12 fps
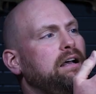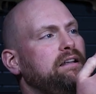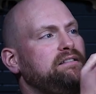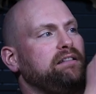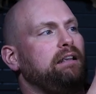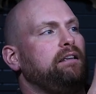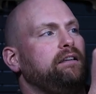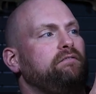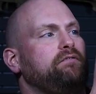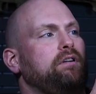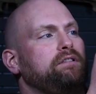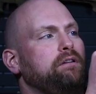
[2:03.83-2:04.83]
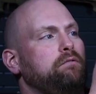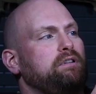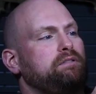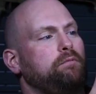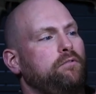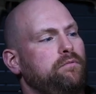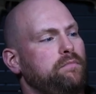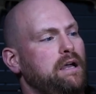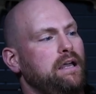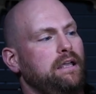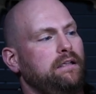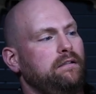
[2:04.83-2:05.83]
sync in front that runs both of
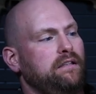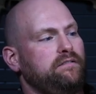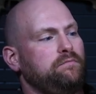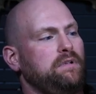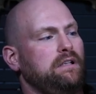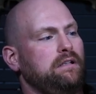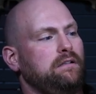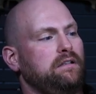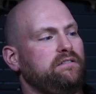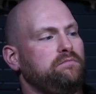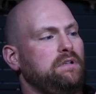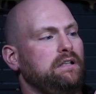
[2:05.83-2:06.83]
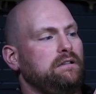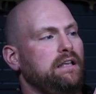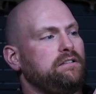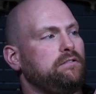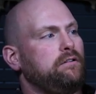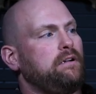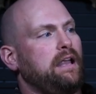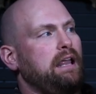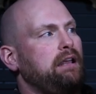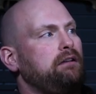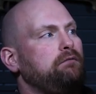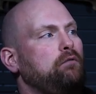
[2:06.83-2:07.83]
my, gives me laser
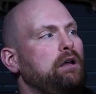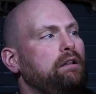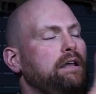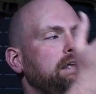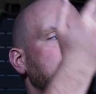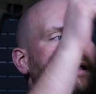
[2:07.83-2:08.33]
and white light.